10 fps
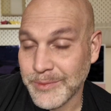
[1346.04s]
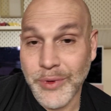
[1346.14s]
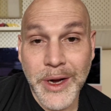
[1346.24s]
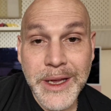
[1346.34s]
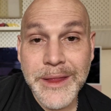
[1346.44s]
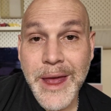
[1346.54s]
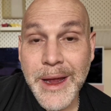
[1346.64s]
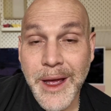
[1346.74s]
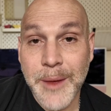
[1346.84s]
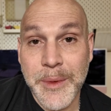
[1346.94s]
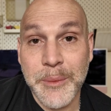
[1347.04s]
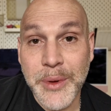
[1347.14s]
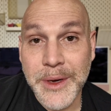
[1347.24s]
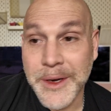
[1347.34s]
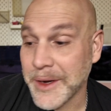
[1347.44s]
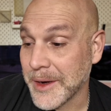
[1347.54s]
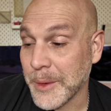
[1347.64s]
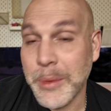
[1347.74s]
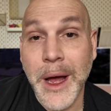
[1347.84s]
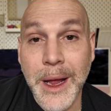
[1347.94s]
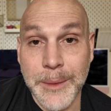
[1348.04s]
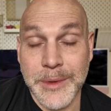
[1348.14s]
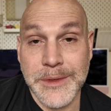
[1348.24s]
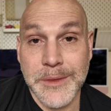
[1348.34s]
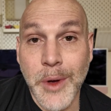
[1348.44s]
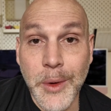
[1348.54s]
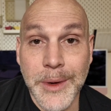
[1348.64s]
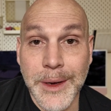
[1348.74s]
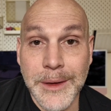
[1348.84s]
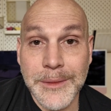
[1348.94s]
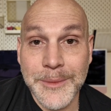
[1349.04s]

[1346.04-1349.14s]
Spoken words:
breaking that up and putting it in a pipe and smoking it.